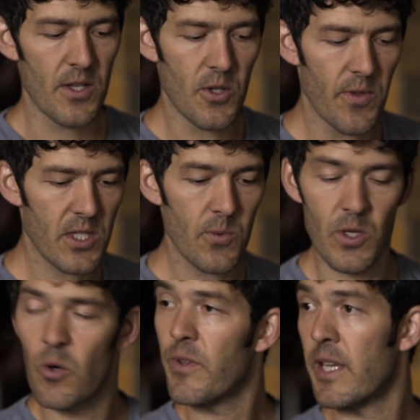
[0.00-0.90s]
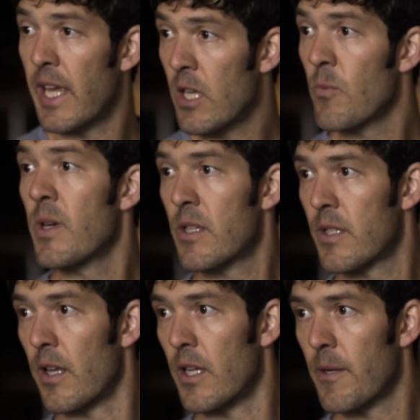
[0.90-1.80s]
So this was only an 8-week
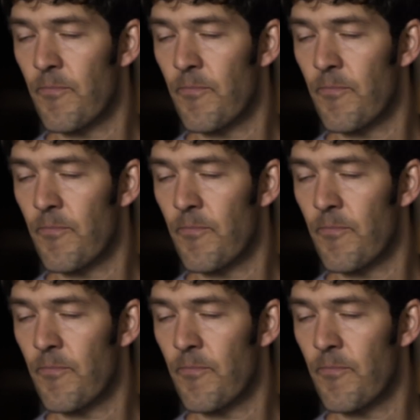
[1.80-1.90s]
study.